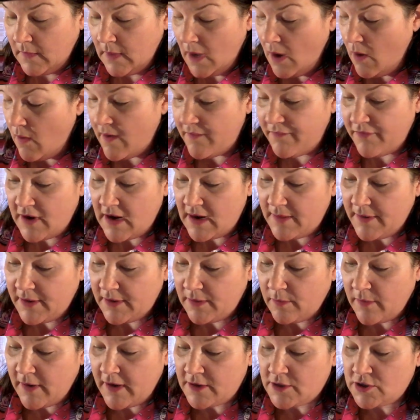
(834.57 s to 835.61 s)
Oh, I forgot about
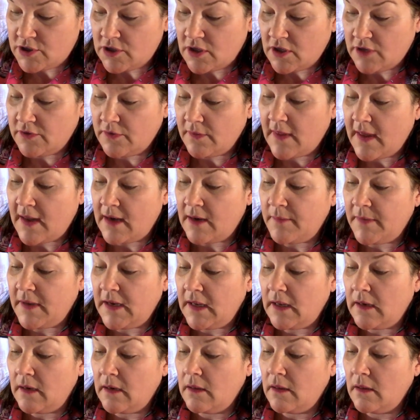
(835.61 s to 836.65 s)
the branch. I'll do that in a minute.
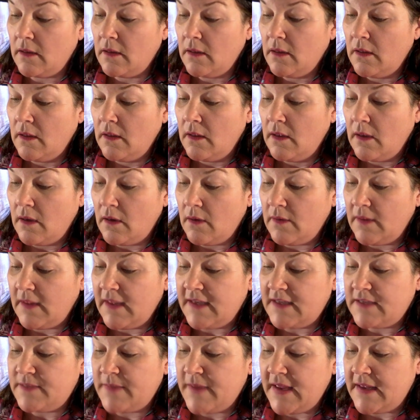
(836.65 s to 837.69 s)
I'd like
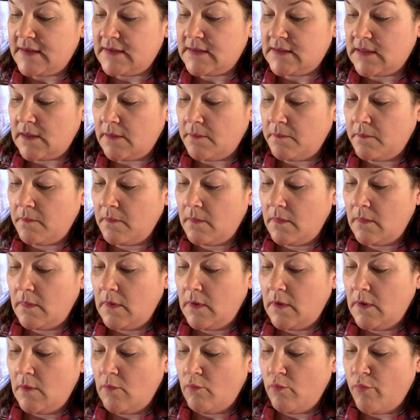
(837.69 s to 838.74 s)
to paint some
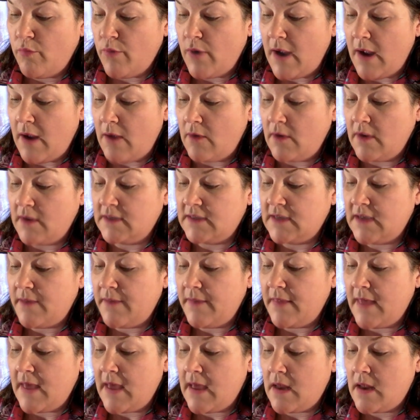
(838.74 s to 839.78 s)
brown on top of
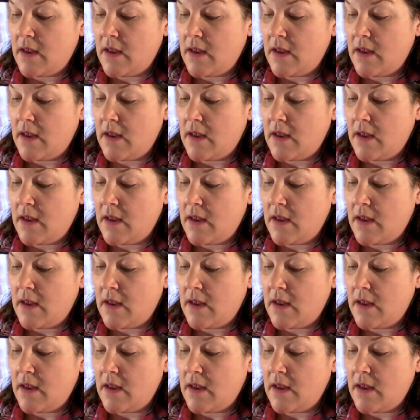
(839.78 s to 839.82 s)
that.